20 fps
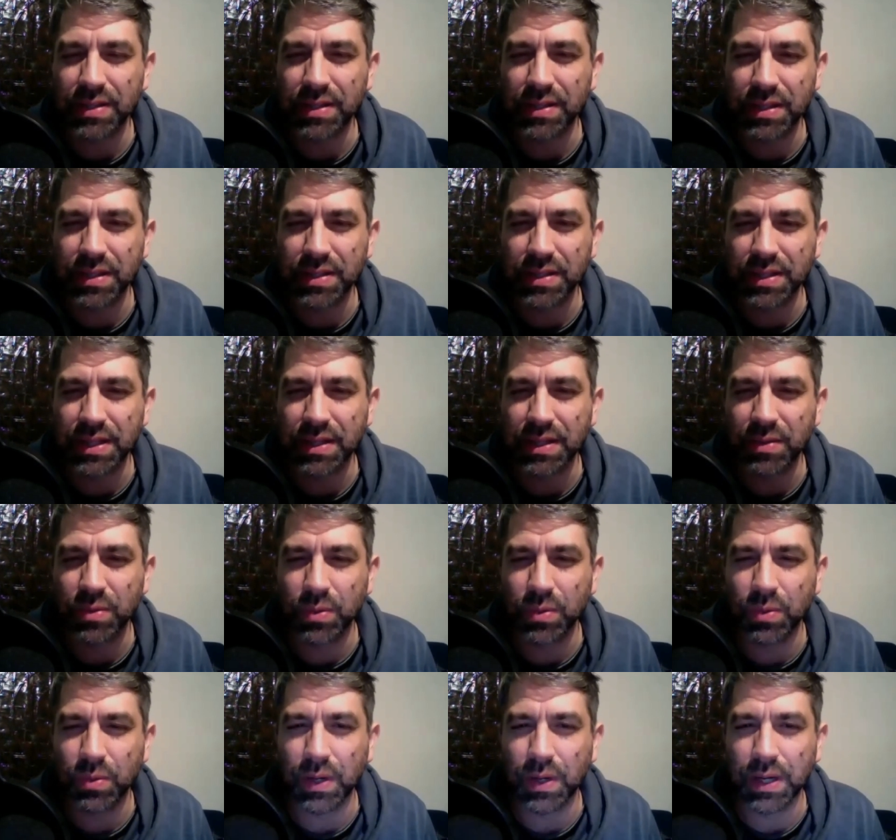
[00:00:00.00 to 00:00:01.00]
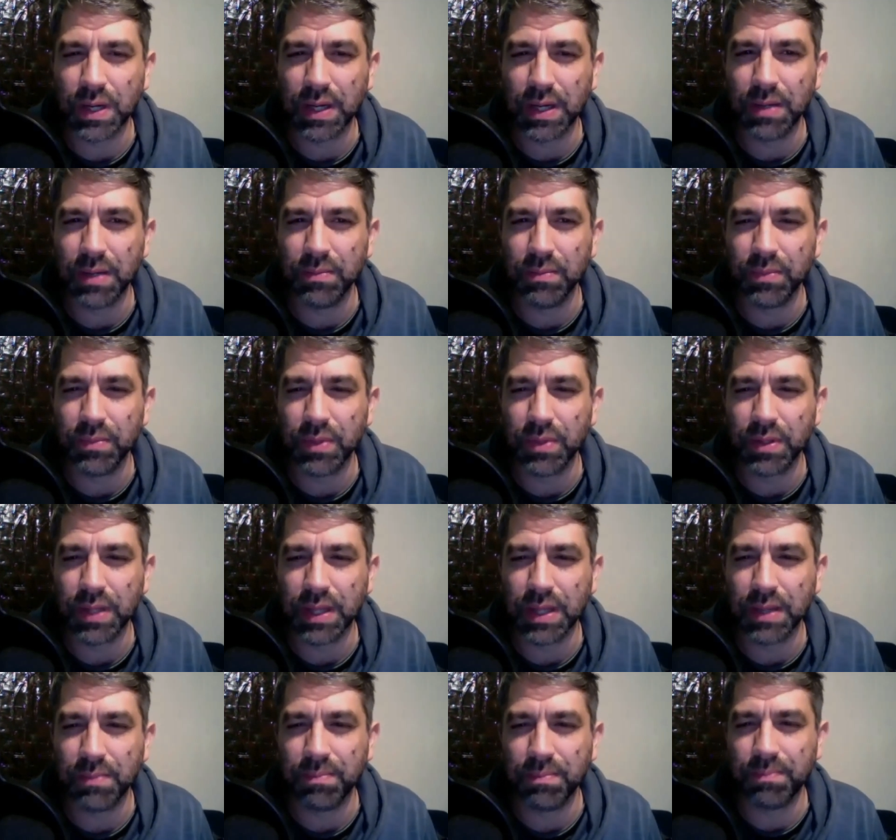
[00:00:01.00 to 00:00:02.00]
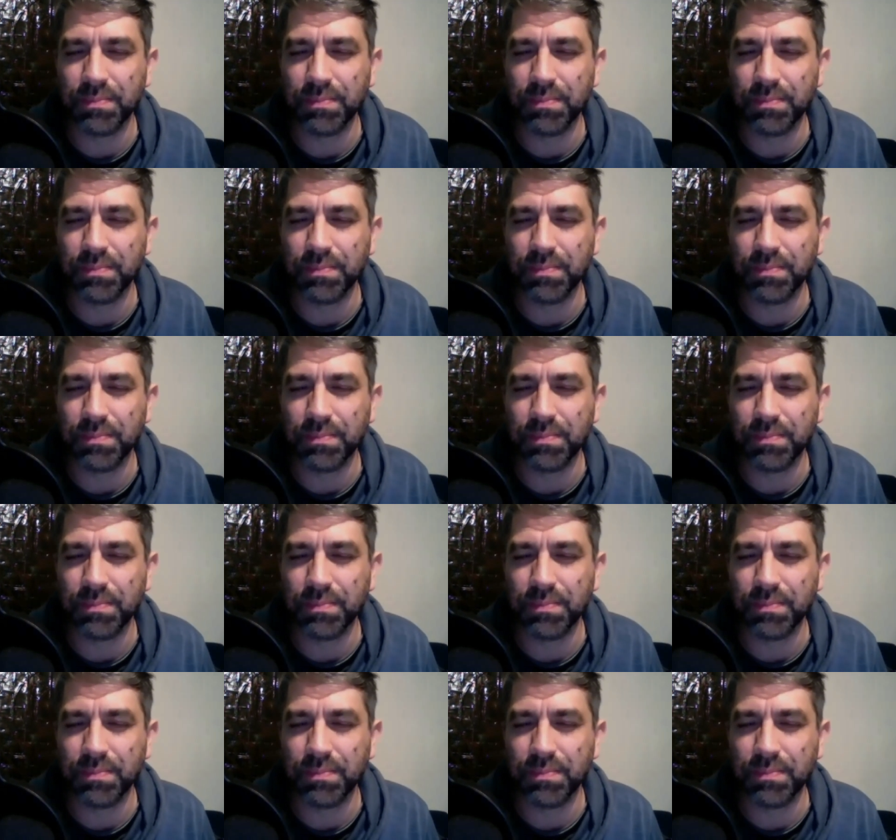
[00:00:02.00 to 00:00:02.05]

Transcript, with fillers: the sequel um that they're